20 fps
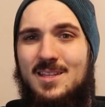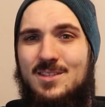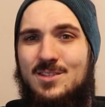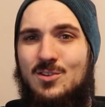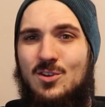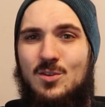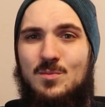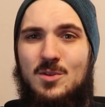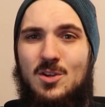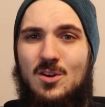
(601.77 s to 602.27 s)
it
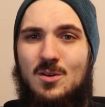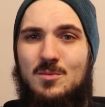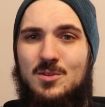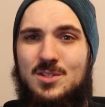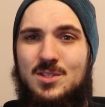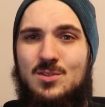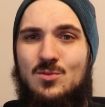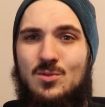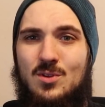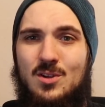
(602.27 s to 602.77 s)
took me
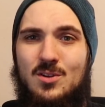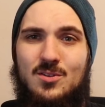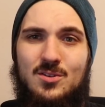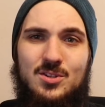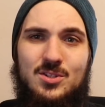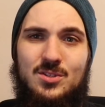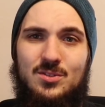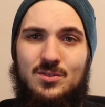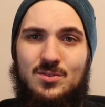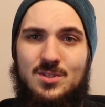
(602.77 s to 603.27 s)
almost two
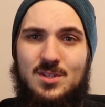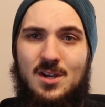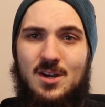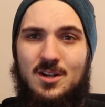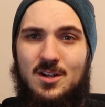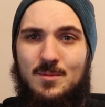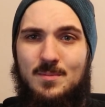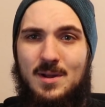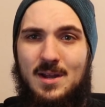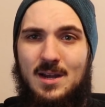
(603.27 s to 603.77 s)
years to lose one
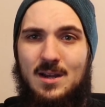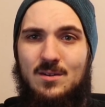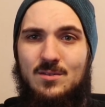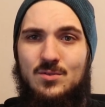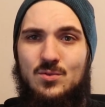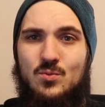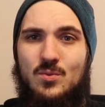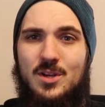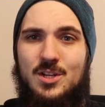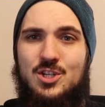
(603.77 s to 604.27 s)
hundred
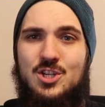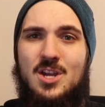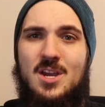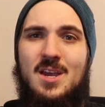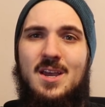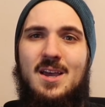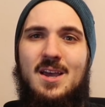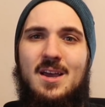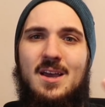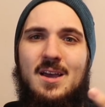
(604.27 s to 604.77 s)
pounds, which
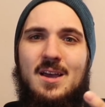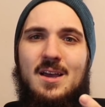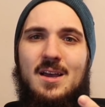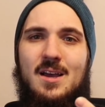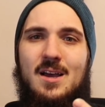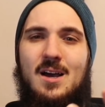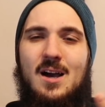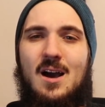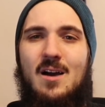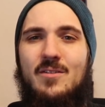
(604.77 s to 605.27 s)

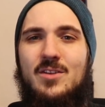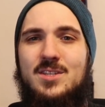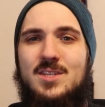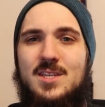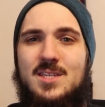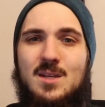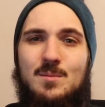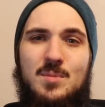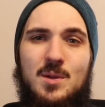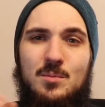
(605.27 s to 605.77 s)

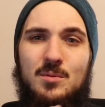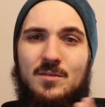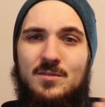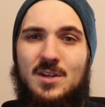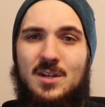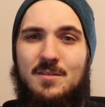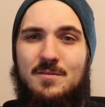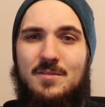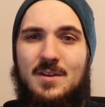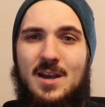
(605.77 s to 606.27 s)
obviously some people have
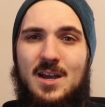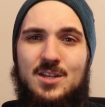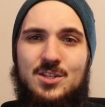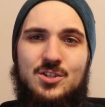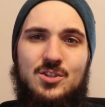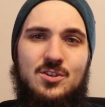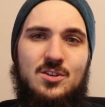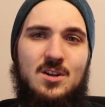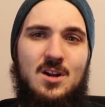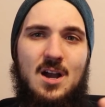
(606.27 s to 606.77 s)
done it
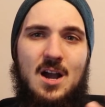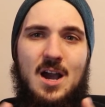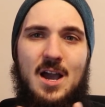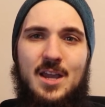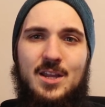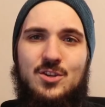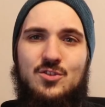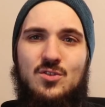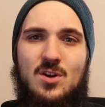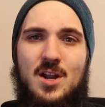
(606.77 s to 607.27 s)
faster.
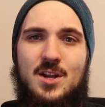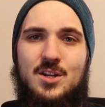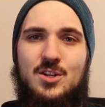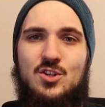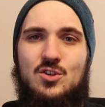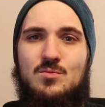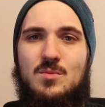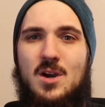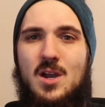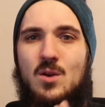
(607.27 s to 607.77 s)
I try
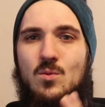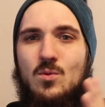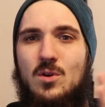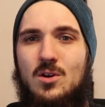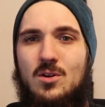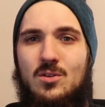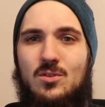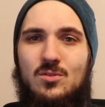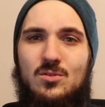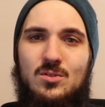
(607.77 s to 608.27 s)
to do mine
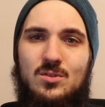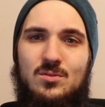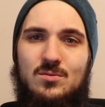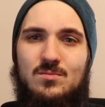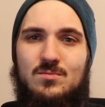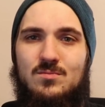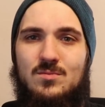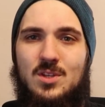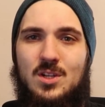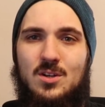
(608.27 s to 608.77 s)
while,
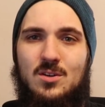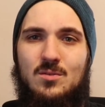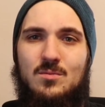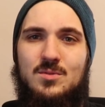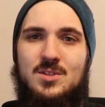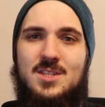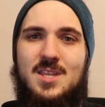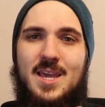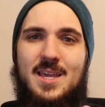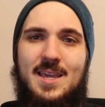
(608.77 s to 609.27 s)
you
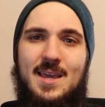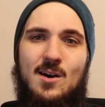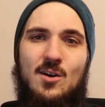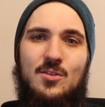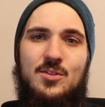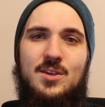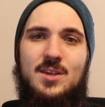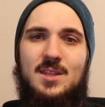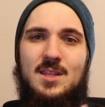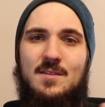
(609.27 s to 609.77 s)
know, staying
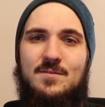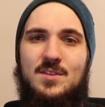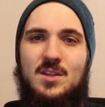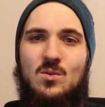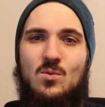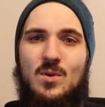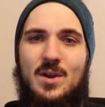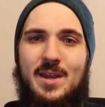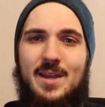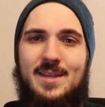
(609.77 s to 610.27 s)
healthy and
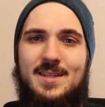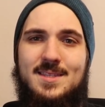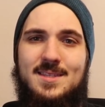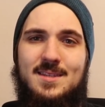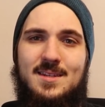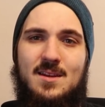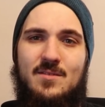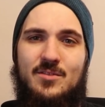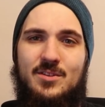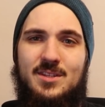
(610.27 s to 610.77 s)
lifting
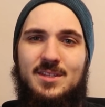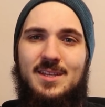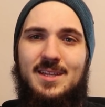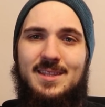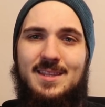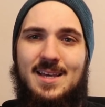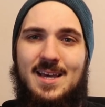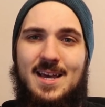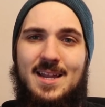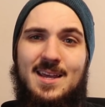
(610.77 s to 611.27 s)
weights and everything
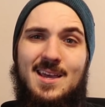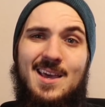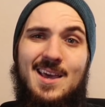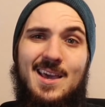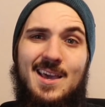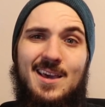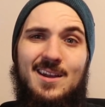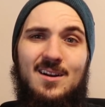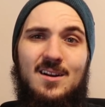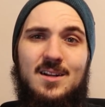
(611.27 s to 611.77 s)
like that.
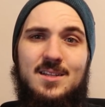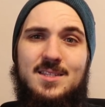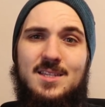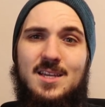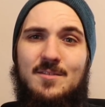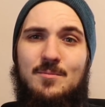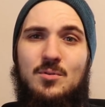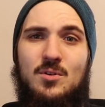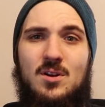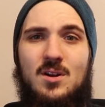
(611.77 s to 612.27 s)
And
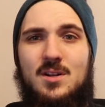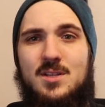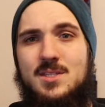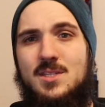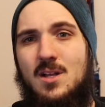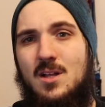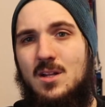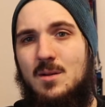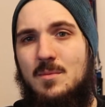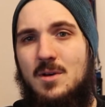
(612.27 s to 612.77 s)
honestly, I put on a
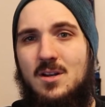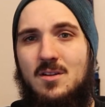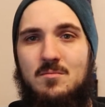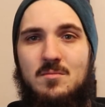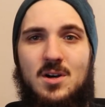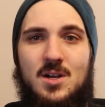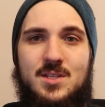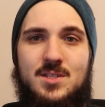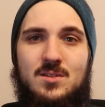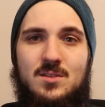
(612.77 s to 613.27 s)
solid amount
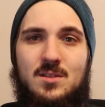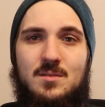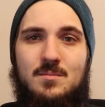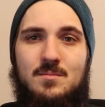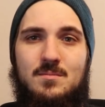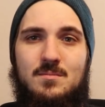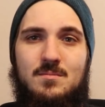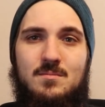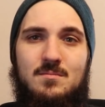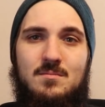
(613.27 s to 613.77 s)
of muscle in
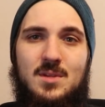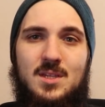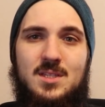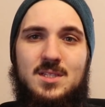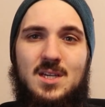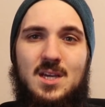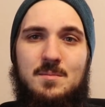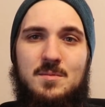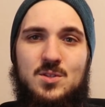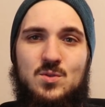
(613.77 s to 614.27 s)
the
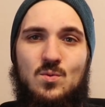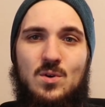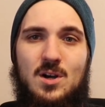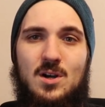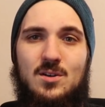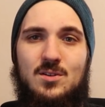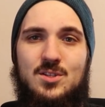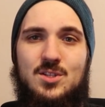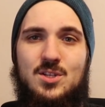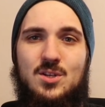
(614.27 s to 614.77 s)
meantime as
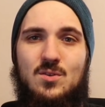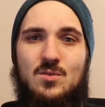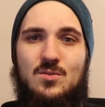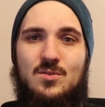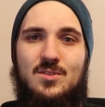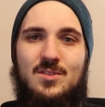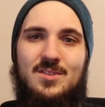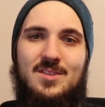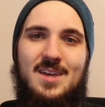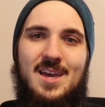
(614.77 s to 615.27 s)
well,
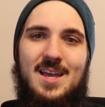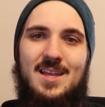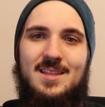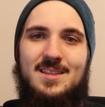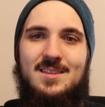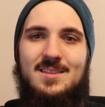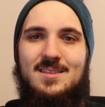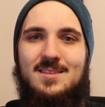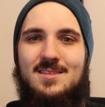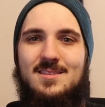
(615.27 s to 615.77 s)
so
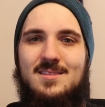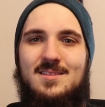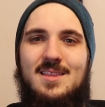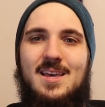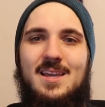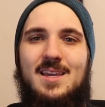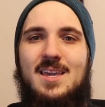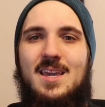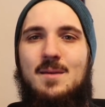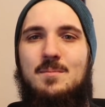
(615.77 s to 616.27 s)
that
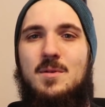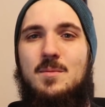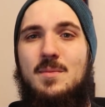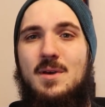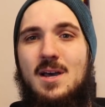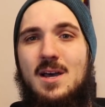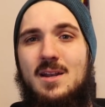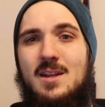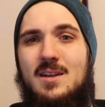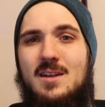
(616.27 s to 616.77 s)
that can't be
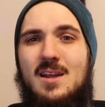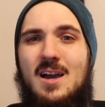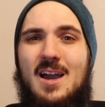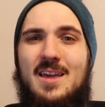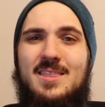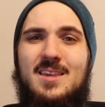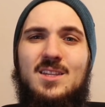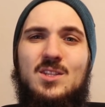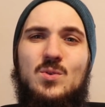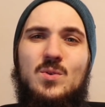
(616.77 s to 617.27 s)
bad. And
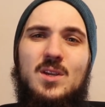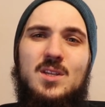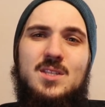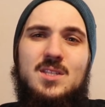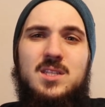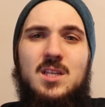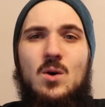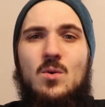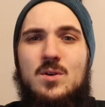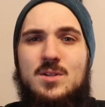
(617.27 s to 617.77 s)
I think doing it
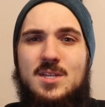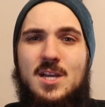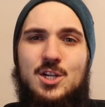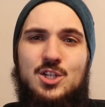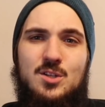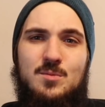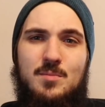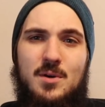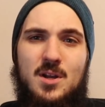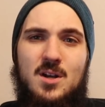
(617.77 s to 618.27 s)
slower is
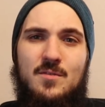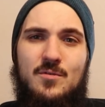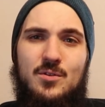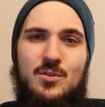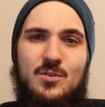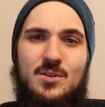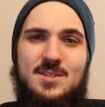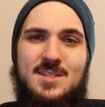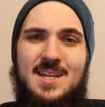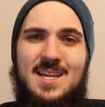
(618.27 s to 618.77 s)
actually better
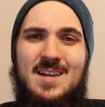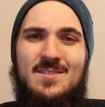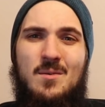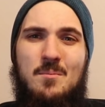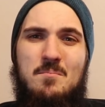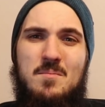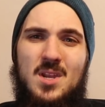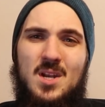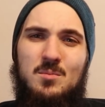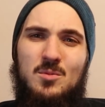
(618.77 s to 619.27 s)
for you, because I have
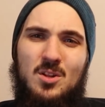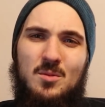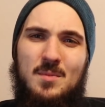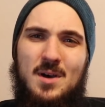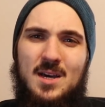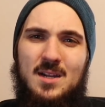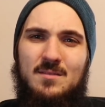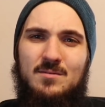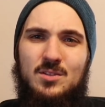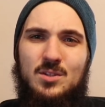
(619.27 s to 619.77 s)
a minimal
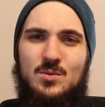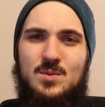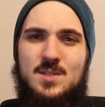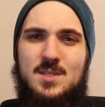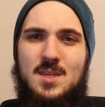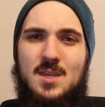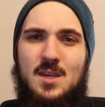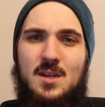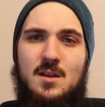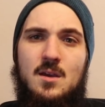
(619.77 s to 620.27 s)
amount of loose
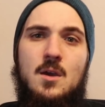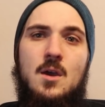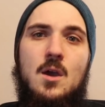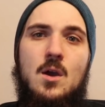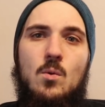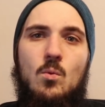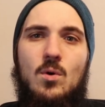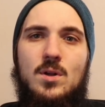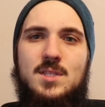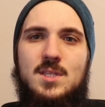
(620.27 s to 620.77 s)
skin.
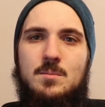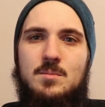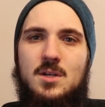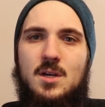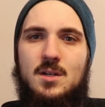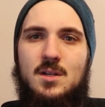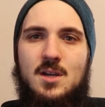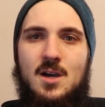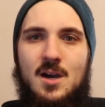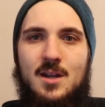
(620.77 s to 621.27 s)
Once I'm
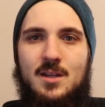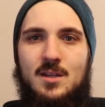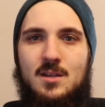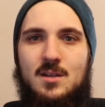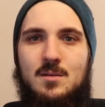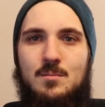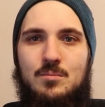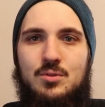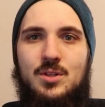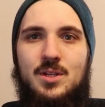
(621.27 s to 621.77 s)
done
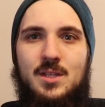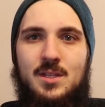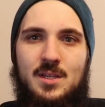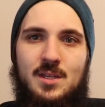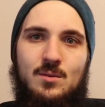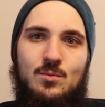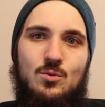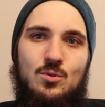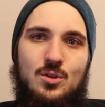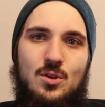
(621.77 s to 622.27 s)
cutting
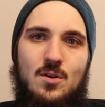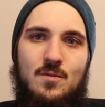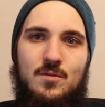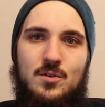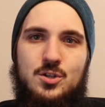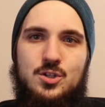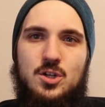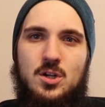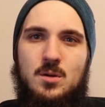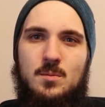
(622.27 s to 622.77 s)
completely, we'll know
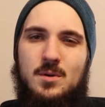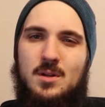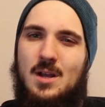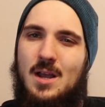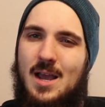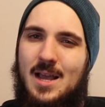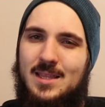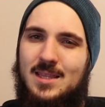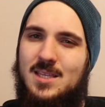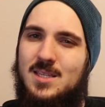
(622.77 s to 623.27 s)
for sure,
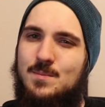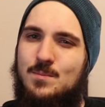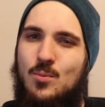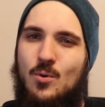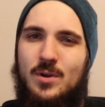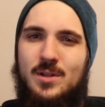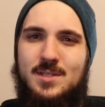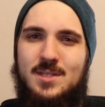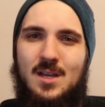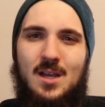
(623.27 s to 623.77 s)
but at this
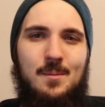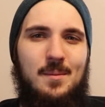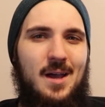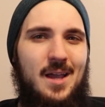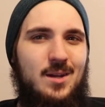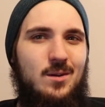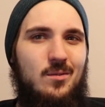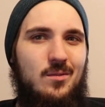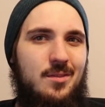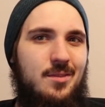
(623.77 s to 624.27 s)
point in time,
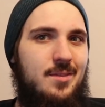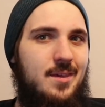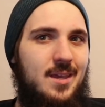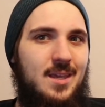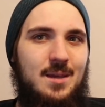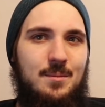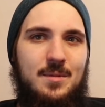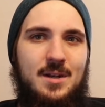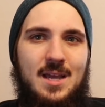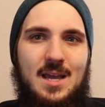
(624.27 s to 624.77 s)
I don't
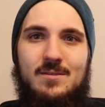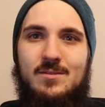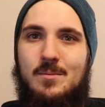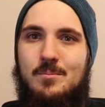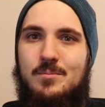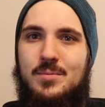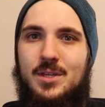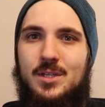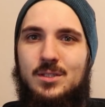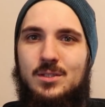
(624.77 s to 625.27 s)
think I'm gonna have
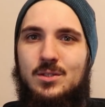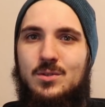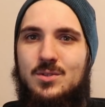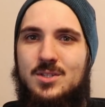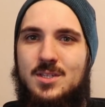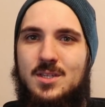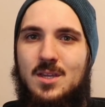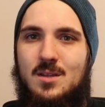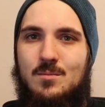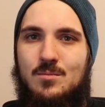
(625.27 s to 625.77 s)
a big
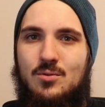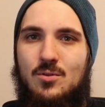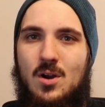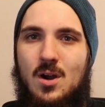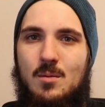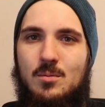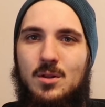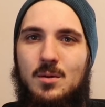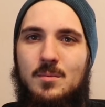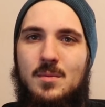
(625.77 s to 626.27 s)
loose skin
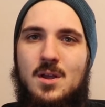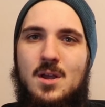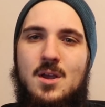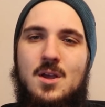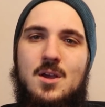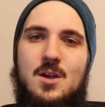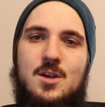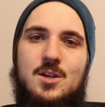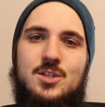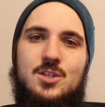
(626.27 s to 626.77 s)
problem.
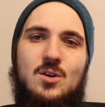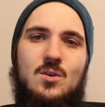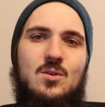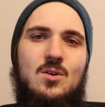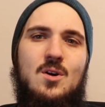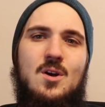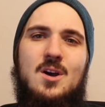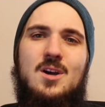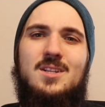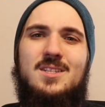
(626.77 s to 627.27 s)

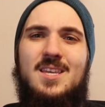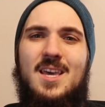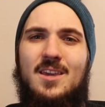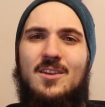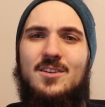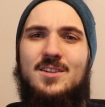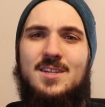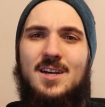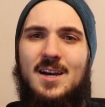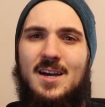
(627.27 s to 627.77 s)
So
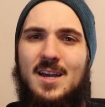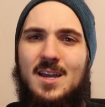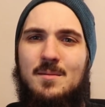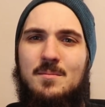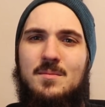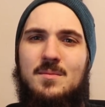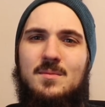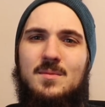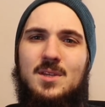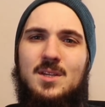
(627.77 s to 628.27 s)
take your
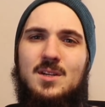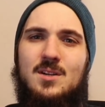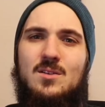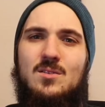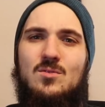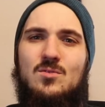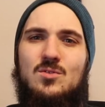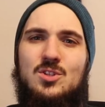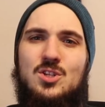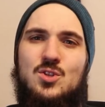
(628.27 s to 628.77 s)
time, you
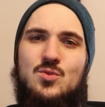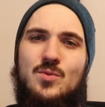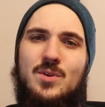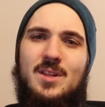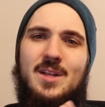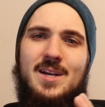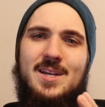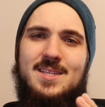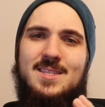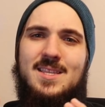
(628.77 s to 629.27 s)
know, just
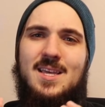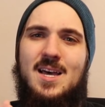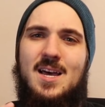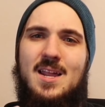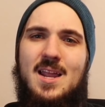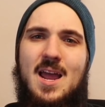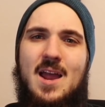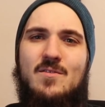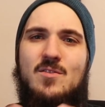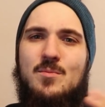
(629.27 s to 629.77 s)
realize
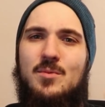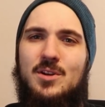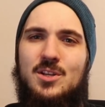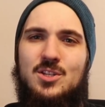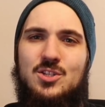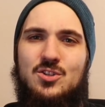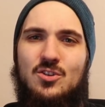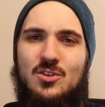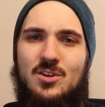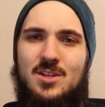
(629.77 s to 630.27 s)
that
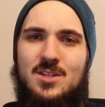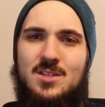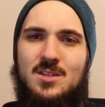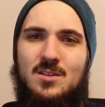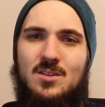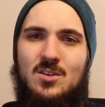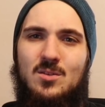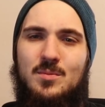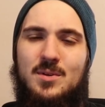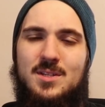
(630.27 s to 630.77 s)
everybody's journey is
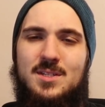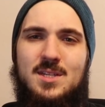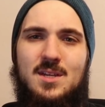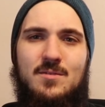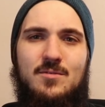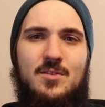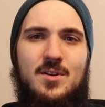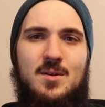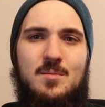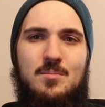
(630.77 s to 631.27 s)
a little bit
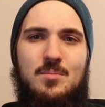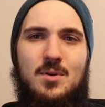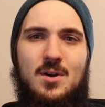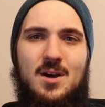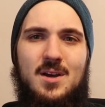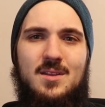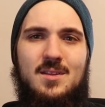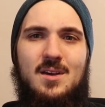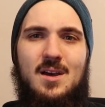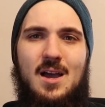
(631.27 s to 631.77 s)
different,
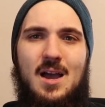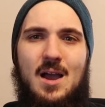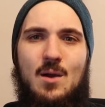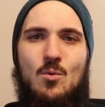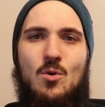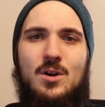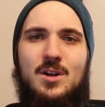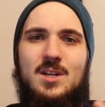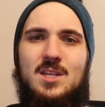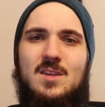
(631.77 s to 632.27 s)
but I
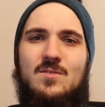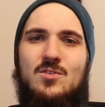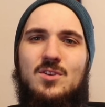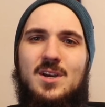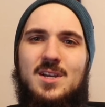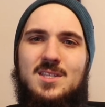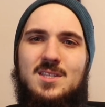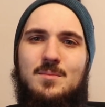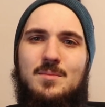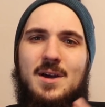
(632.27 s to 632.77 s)
wanted to give you
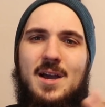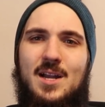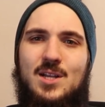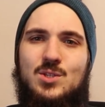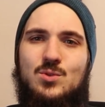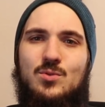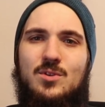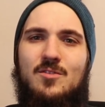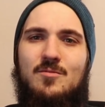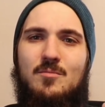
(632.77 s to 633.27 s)
guys the
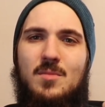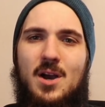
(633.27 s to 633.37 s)
backstory of